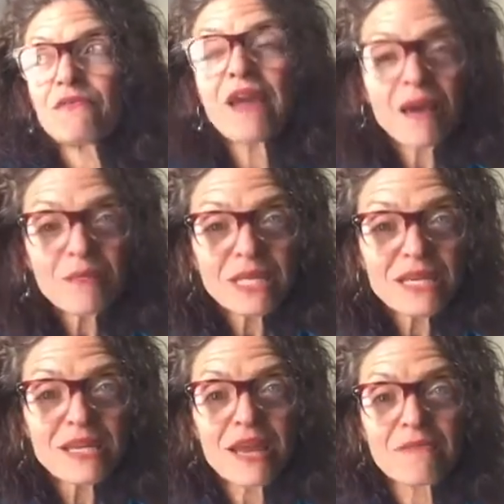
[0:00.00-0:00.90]

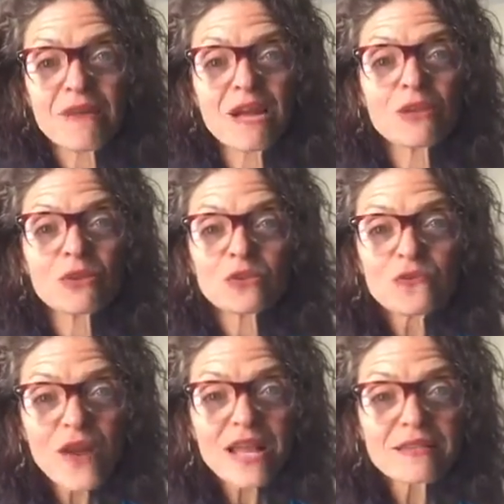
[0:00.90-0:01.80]
family and my close
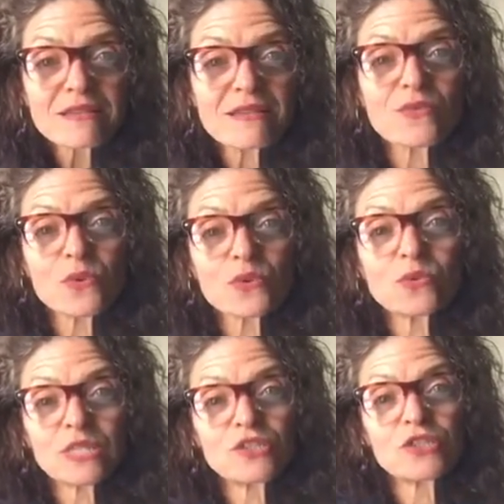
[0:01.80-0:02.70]
friends, those
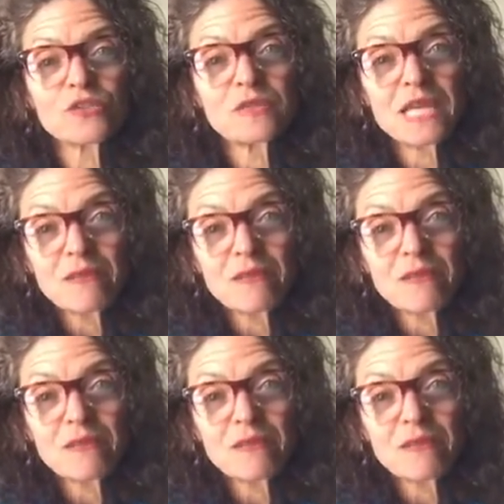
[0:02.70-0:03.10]
relationships